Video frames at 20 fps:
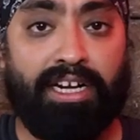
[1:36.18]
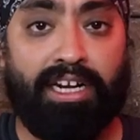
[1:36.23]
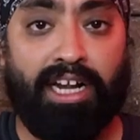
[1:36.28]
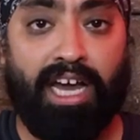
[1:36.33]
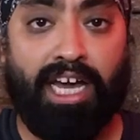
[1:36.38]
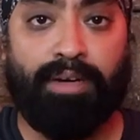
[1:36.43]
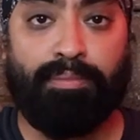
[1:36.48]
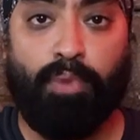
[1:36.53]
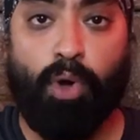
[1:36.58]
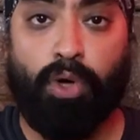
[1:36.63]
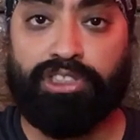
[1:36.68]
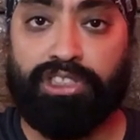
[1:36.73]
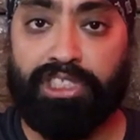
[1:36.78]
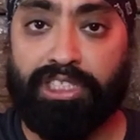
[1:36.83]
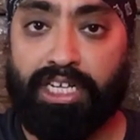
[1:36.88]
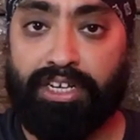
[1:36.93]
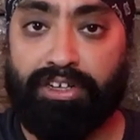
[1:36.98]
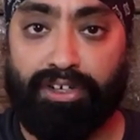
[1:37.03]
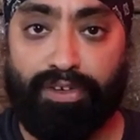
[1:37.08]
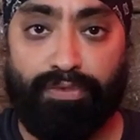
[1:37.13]
an
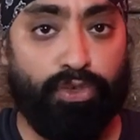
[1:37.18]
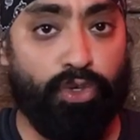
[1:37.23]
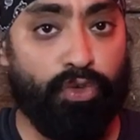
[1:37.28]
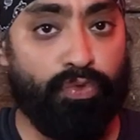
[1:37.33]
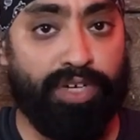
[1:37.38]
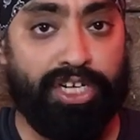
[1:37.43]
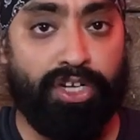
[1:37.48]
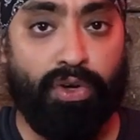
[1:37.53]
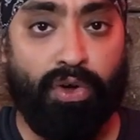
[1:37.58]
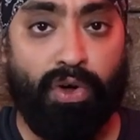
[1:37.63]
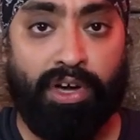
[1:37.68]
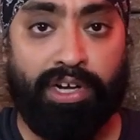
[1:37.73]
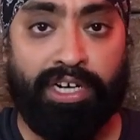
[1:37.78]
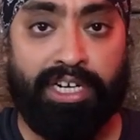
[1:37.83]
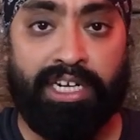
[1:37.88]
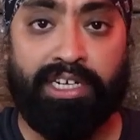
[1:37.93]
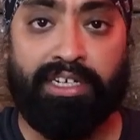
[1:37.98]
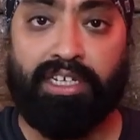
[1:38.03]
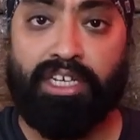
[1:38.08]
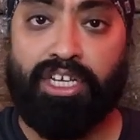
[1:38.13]
unboxing and review video on
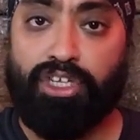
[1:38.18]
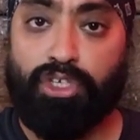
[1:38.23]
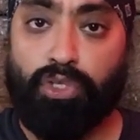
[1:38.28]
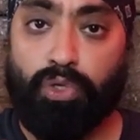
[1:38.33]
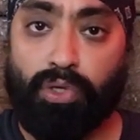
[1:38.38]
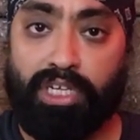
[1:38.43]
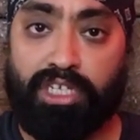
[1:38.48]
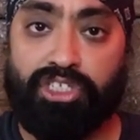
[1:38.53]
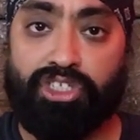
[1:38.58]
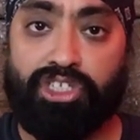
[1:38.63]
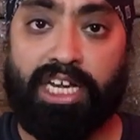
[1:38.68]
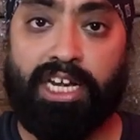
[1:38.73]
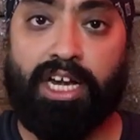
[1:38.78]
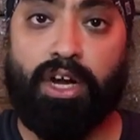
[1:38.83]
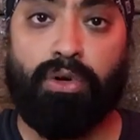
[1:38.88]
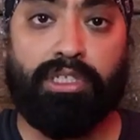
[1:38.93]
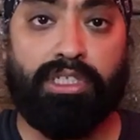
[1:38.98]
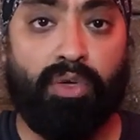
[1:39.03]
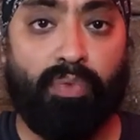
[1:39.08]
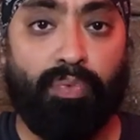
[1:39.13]
it. You can check
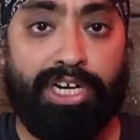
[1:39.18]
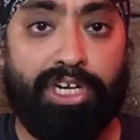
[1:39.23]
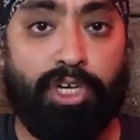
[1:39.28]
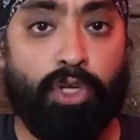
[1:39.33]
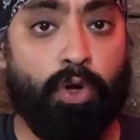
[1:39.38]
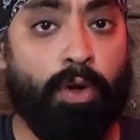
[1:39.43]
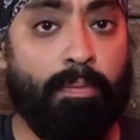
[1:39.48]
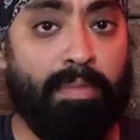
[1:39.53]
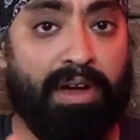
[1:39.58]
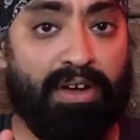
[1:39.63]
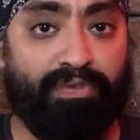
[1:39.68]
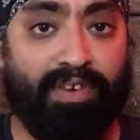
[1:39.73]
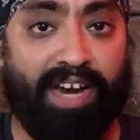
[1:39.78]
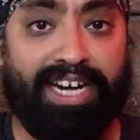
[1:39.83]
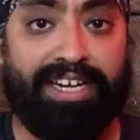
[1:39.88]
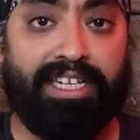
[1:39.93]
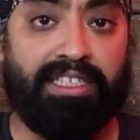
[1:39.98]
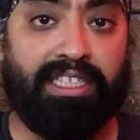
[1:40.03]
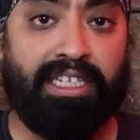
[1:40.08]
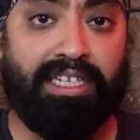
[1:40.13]
out the video by
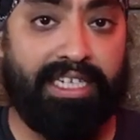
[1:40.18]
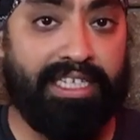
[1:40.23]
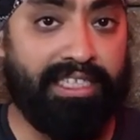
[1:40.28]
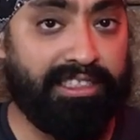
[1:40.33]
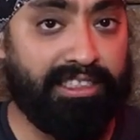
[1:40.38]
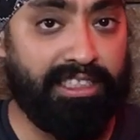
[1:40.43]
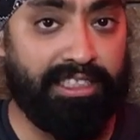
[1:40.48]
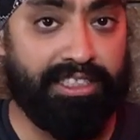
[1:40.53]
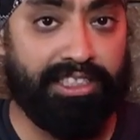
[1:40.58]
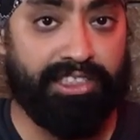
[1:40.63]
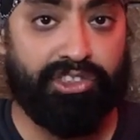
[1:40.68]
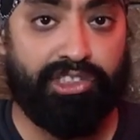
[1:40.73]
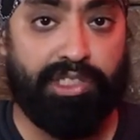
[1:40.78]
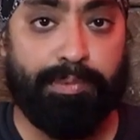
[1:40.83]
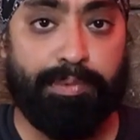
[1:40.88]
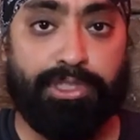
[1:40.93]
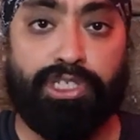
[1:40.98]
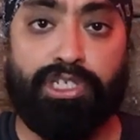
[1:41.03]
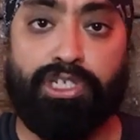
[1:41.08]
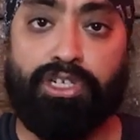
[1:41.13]
finding the links in the
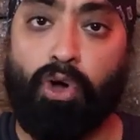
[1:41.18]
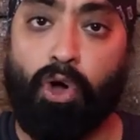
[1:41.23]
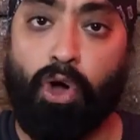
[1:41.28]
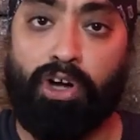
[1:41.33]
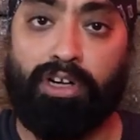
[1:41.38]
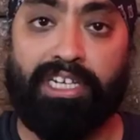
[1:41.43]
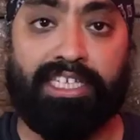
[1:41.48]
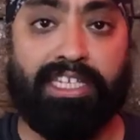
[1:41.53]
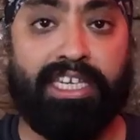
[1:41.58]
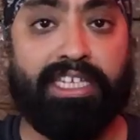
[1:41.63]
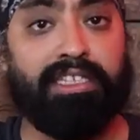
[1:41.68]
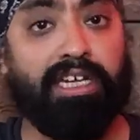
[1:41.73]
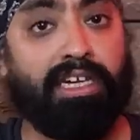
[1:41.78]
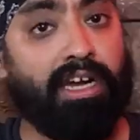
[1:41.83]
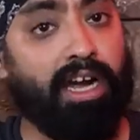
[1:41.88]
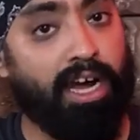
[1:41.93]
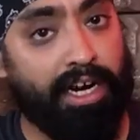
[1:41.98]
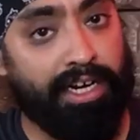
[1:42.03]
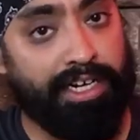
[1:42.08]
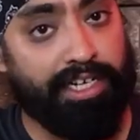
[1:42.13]
description or clicking the
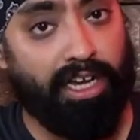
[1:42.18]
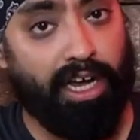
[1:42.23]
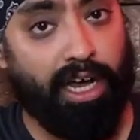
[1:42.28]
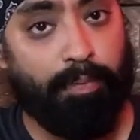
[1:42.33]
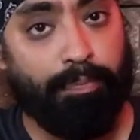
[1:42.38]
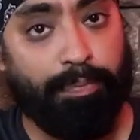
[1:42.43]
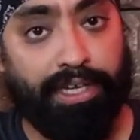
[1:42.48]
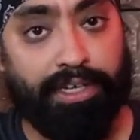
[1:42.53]
card up